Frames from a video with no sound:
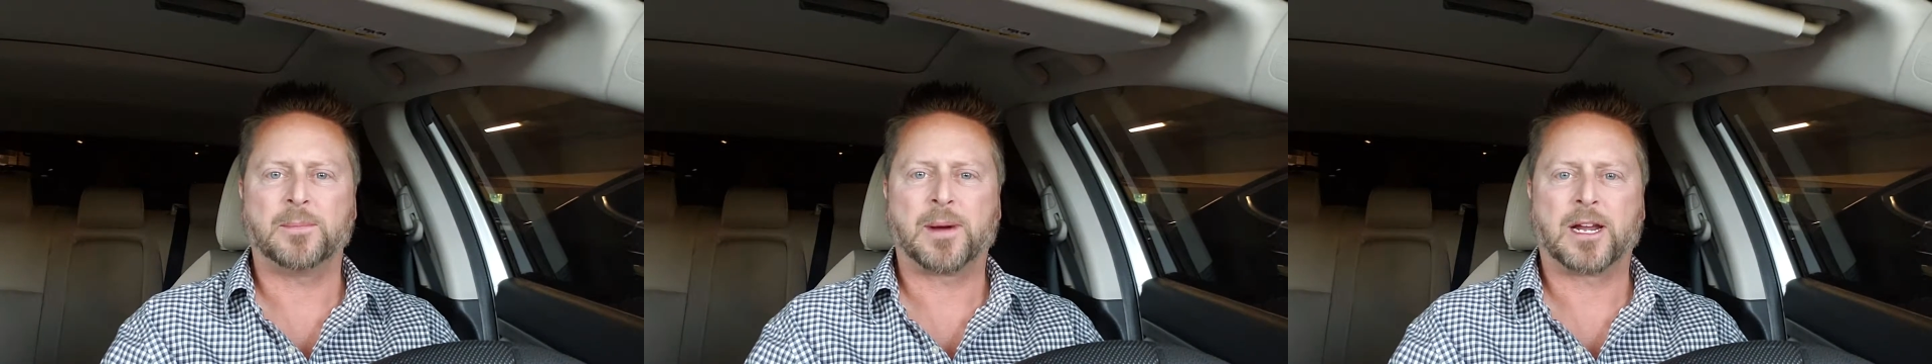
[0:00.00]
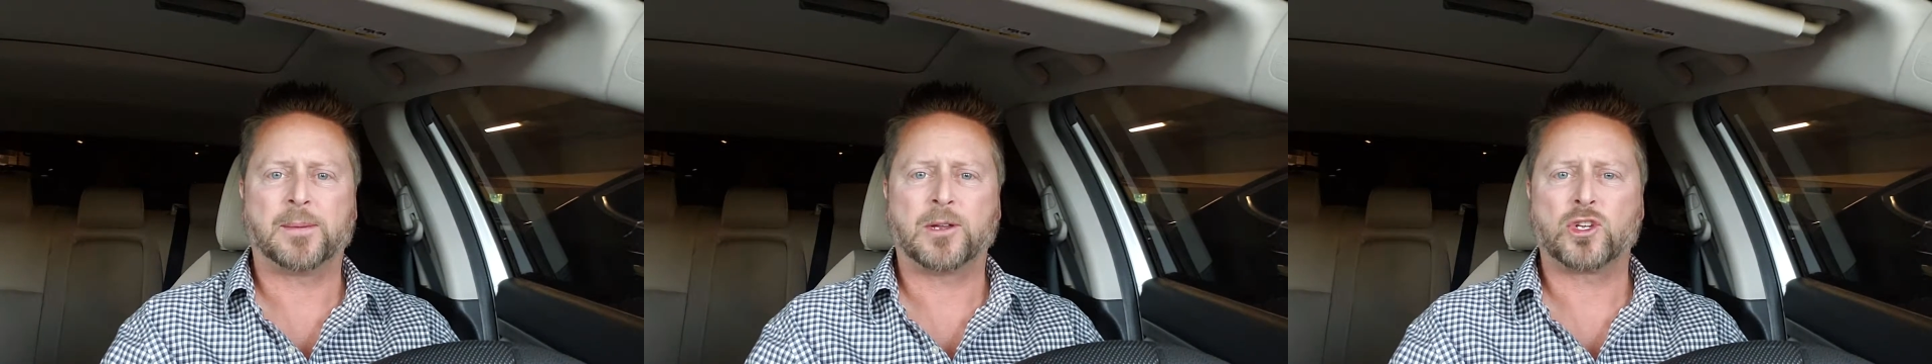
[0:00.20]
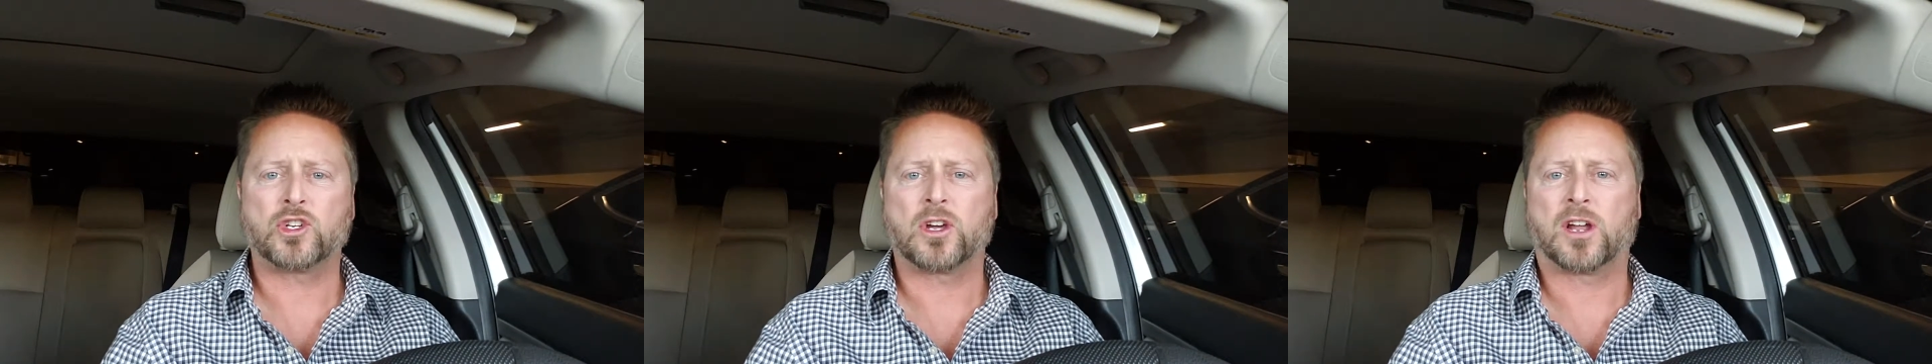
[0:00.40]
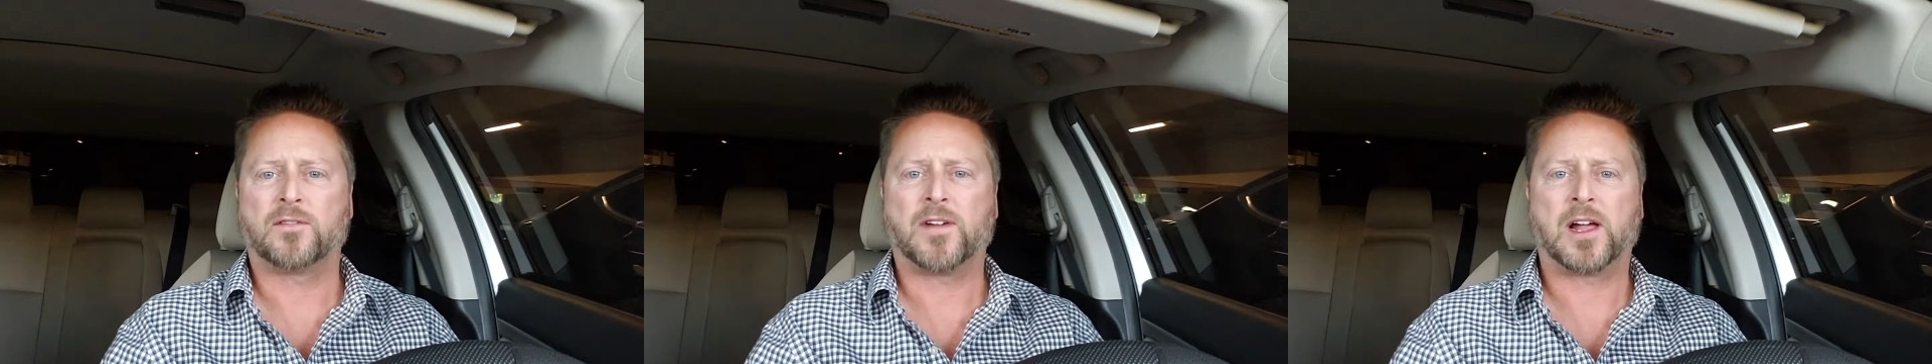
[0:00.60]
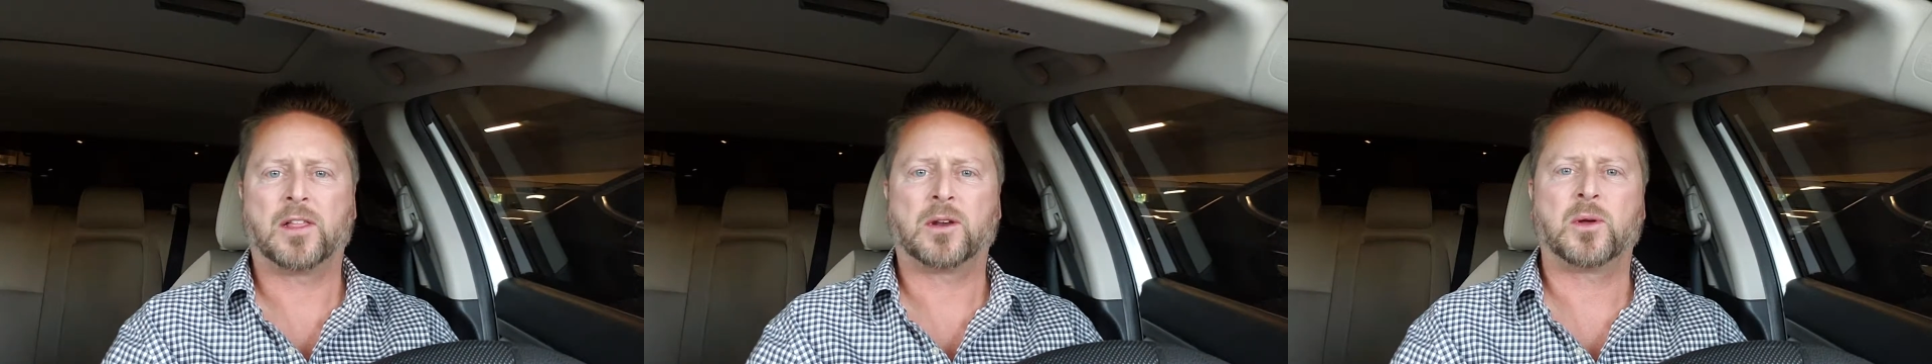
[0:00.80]
My name is Sean
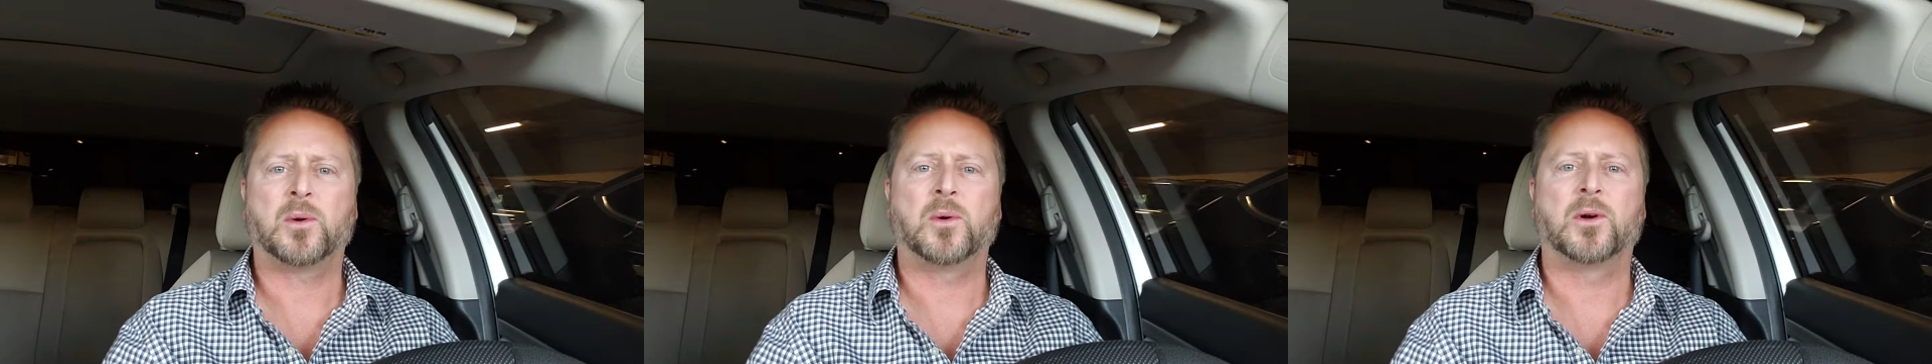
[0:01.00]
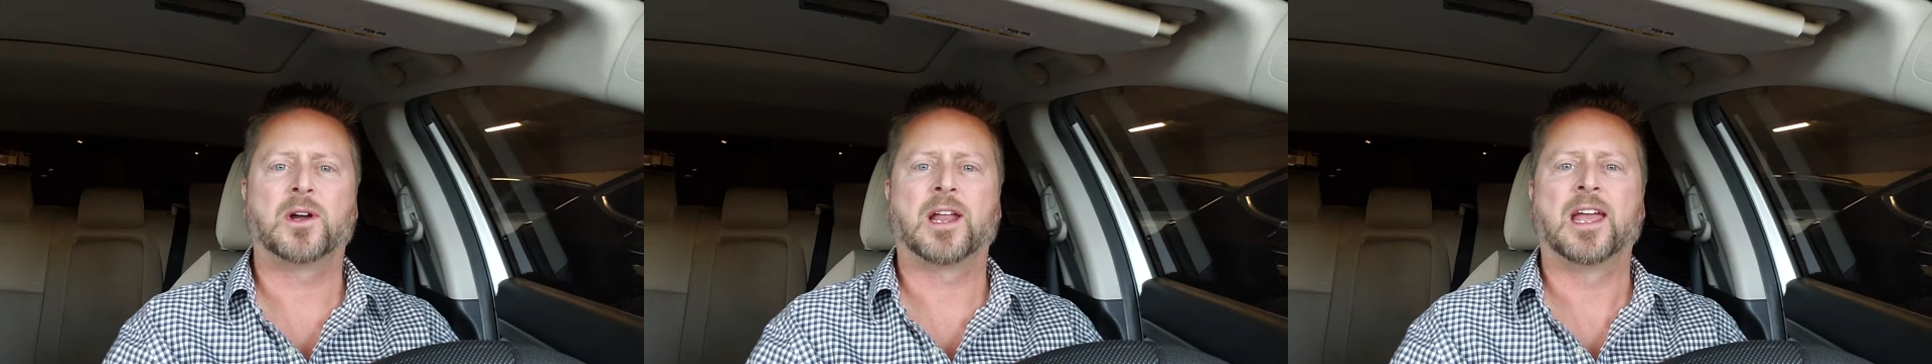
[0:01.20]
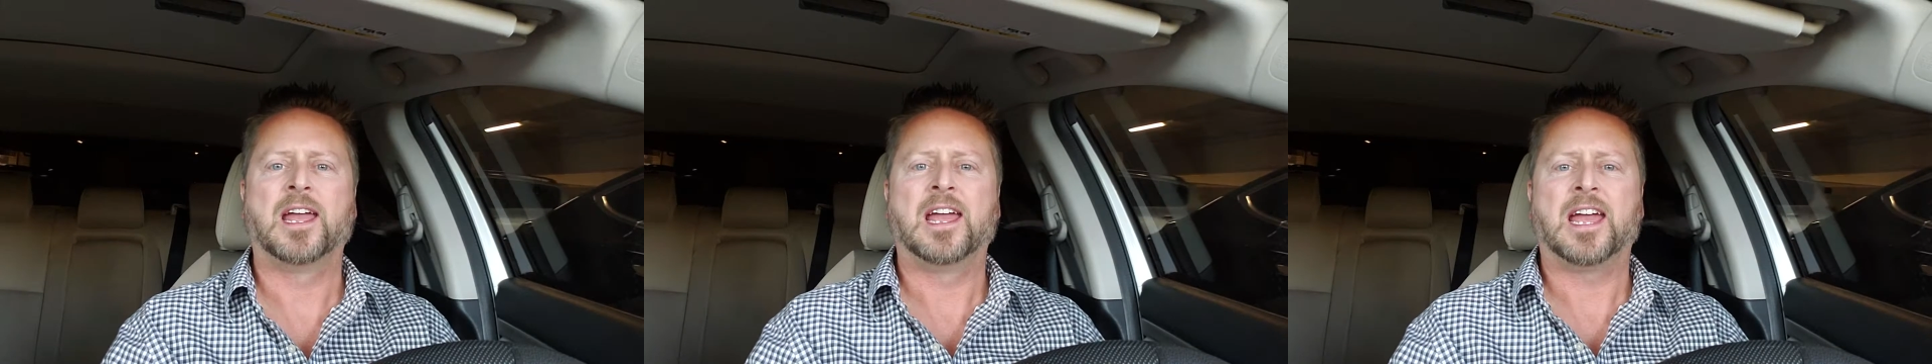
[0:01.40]
Valancourt,